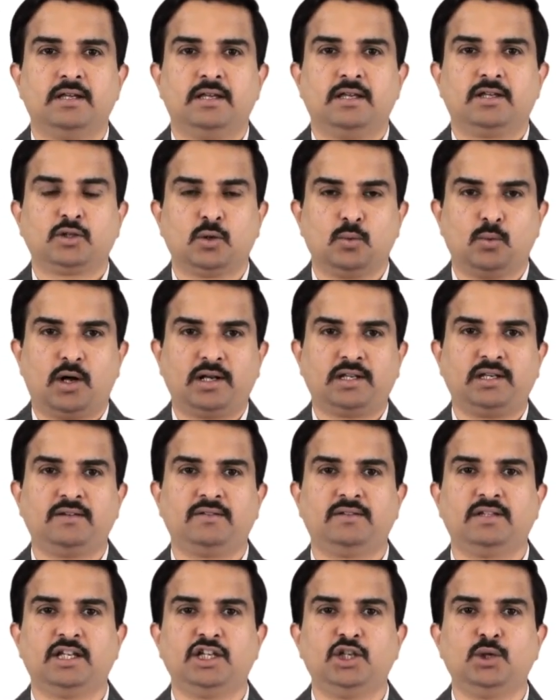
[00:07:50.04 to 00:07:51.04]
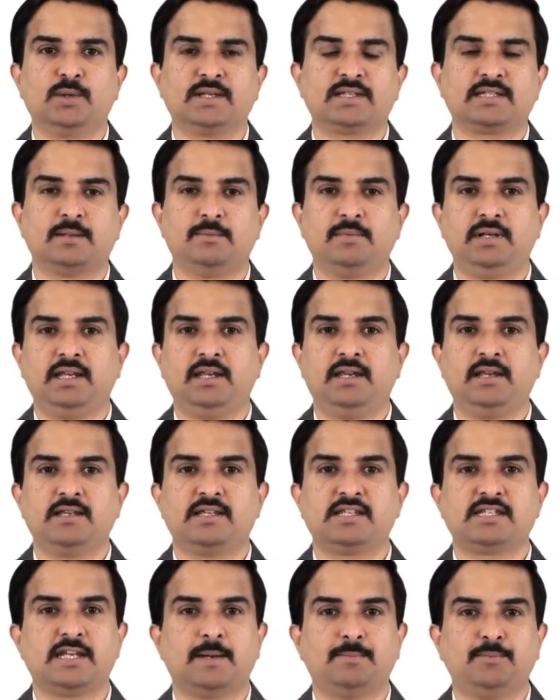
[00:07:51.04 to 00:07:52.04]
So what is the
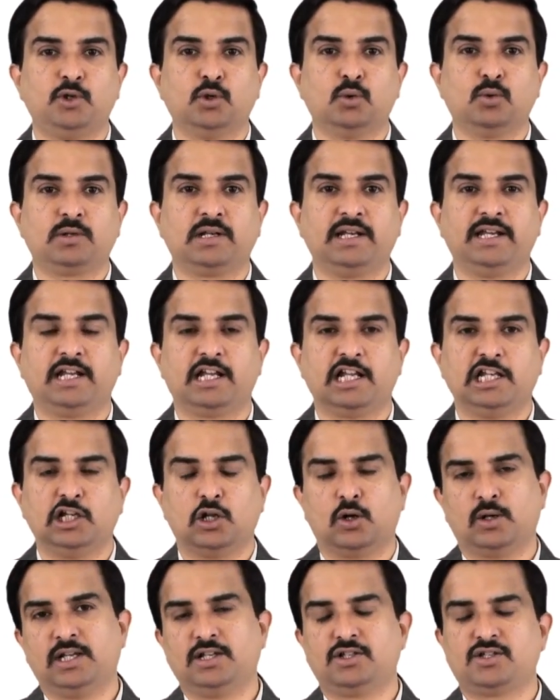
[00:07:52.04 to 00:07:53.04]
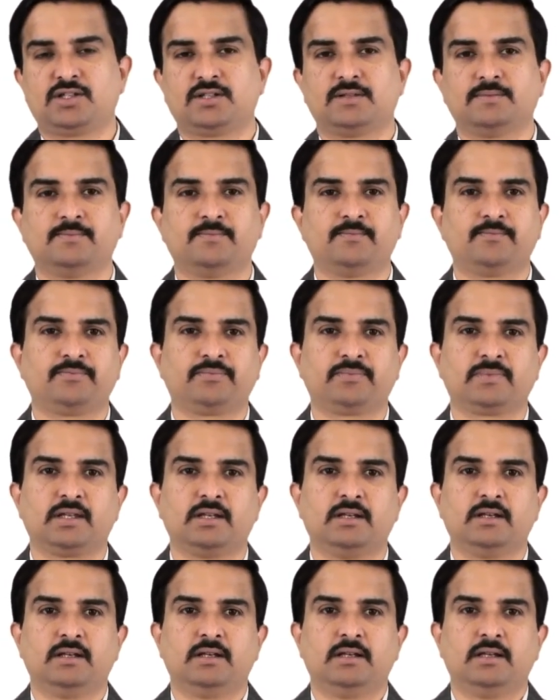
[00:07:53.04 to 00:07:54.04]
USMLE Step 2 Clinical Knowledge?
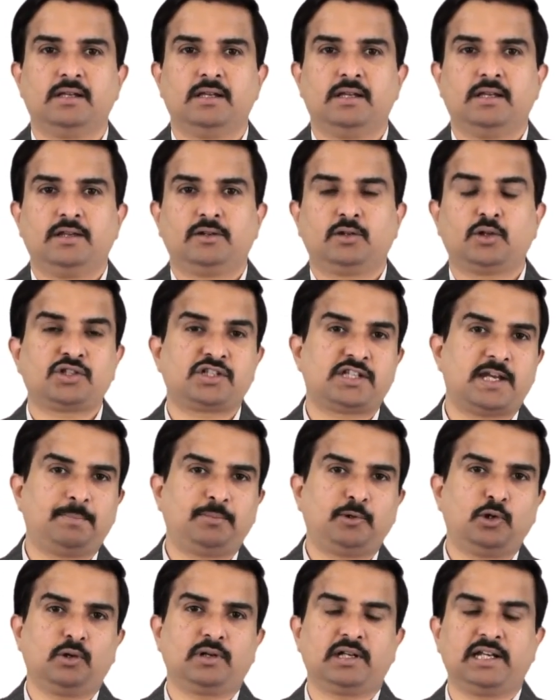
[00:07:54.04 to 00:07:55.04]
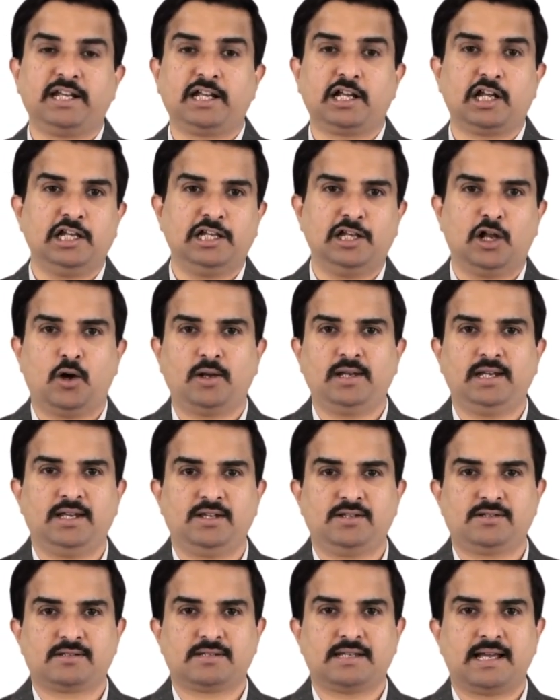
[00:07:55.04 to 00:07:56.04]
So Step 2 Clinical
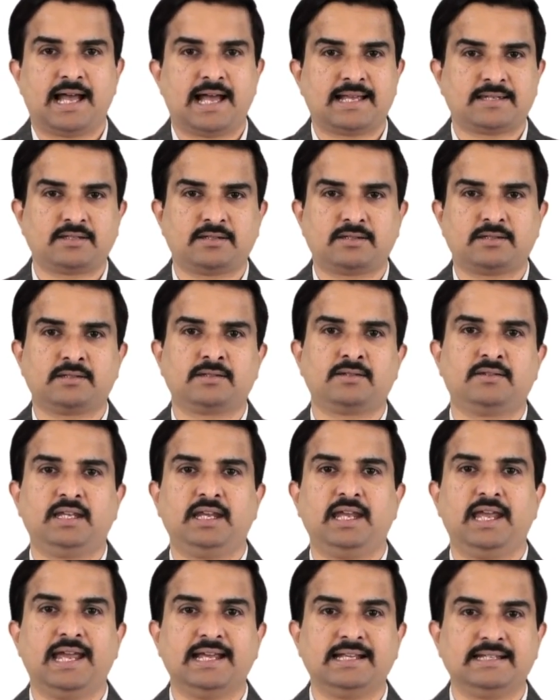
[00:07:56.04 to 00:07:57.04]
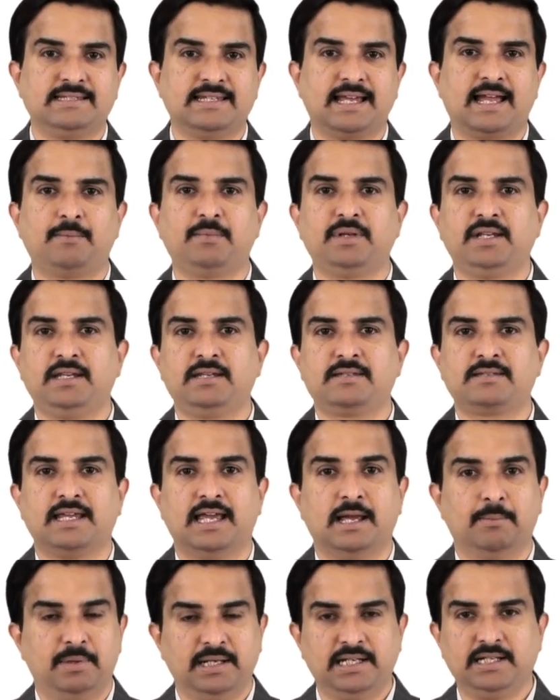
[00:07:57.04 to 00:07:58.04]
Knowledge assesses the examinee's
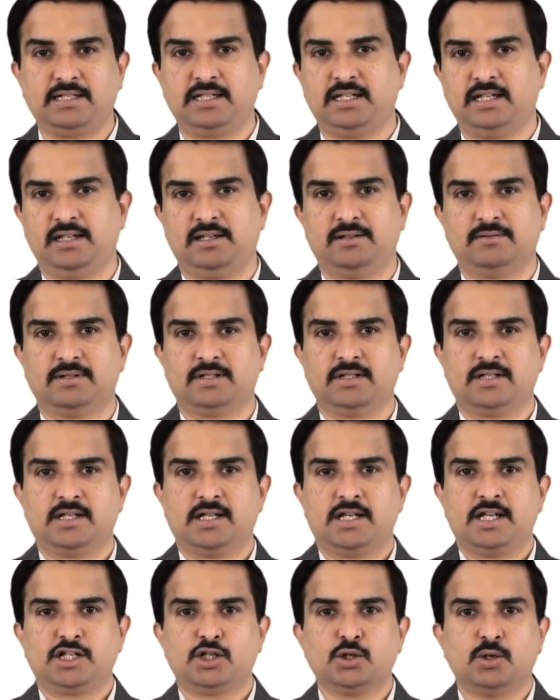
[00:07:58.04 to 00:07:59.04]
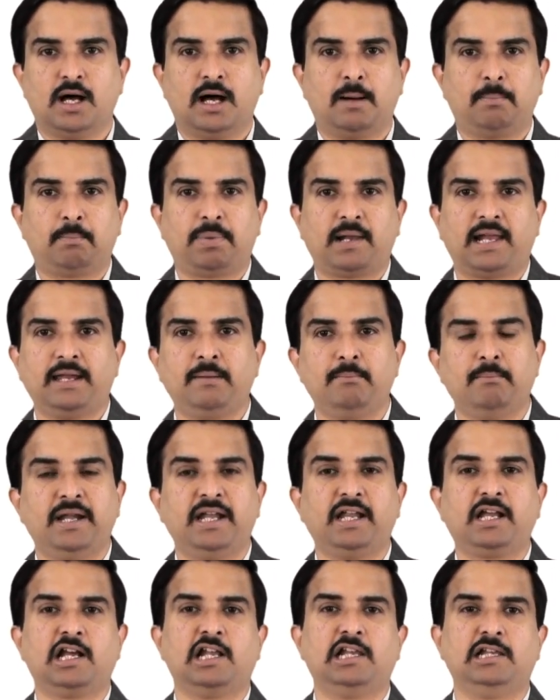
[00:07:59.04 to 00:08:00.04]
ability to apply
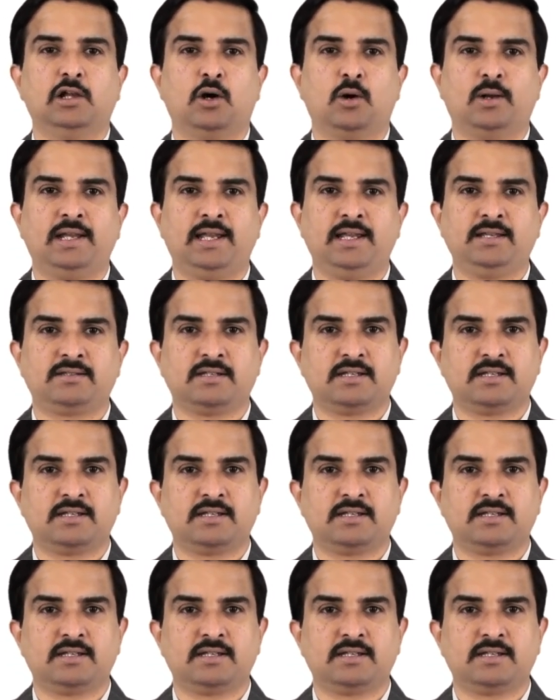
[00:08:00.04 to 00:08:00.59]
medical knowledge,